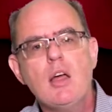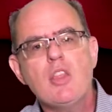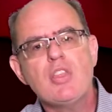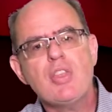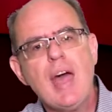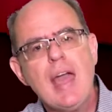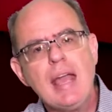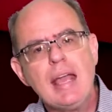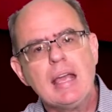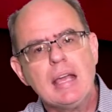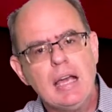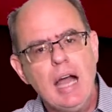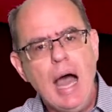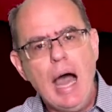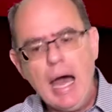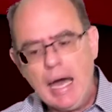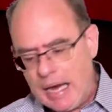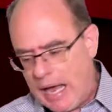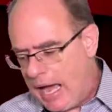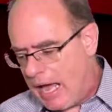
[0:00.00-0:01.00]
Thank
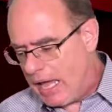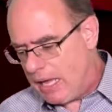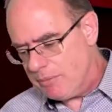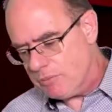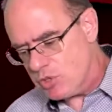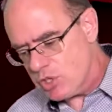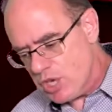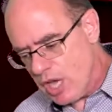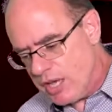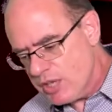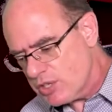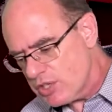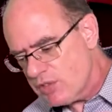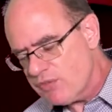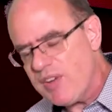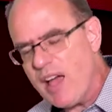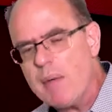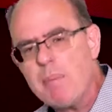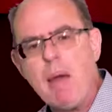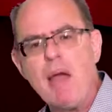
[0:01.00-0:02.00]
God I am
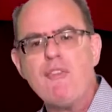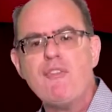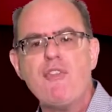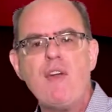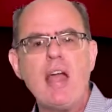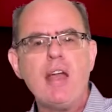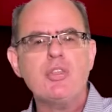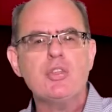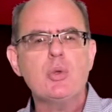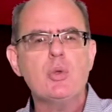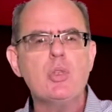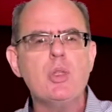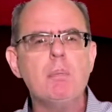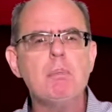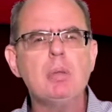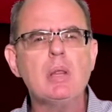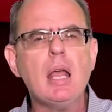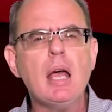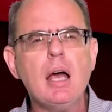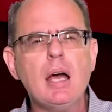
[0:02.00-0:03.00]
justified by faith through the
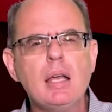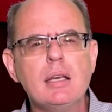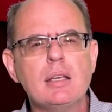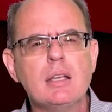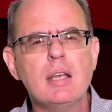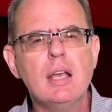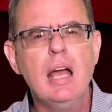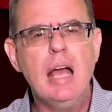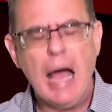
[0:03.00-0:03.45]
blood.